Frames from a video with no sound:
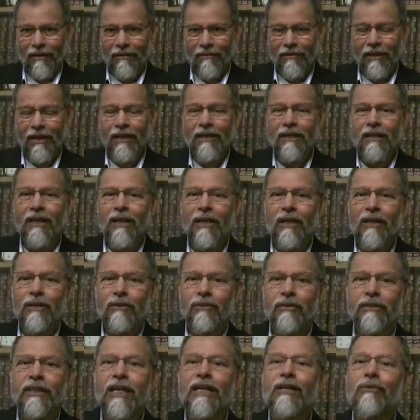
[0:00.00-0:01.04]
Right?
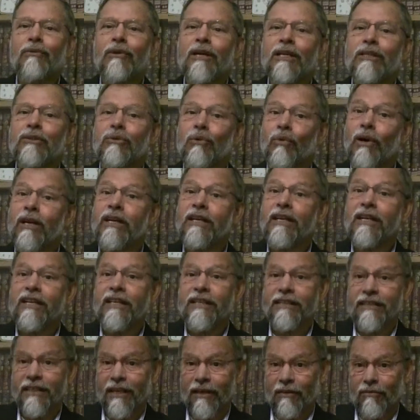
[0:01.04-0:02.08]
So that was one
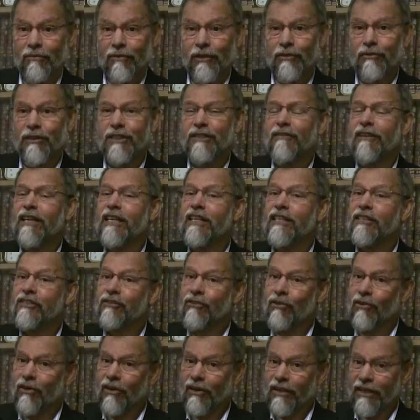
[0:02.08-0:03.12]
reason, which is very
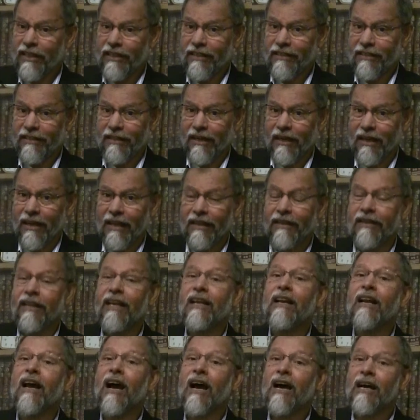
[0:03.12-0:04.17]
strong reason. And
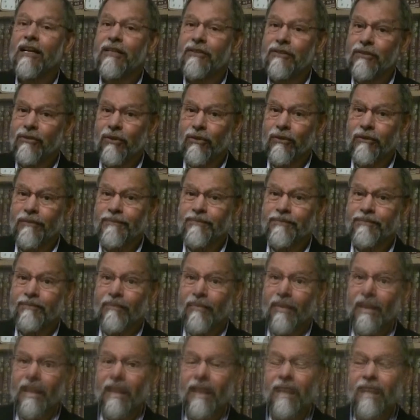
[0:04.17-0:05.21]
then also,
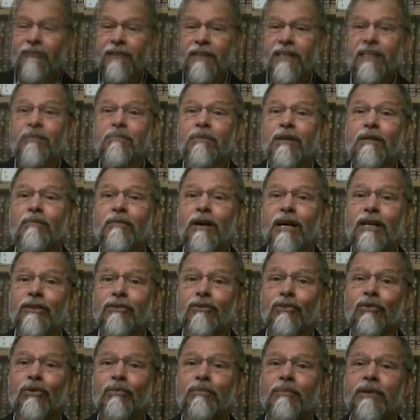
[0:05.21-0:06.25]
Tafsir bil
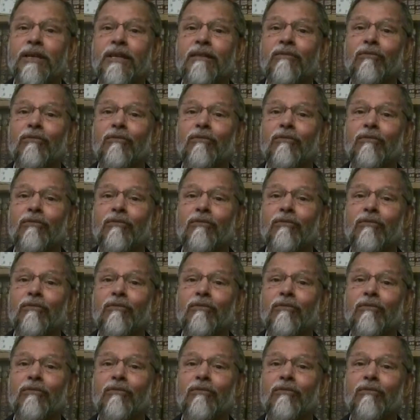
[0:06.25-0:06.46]
Masur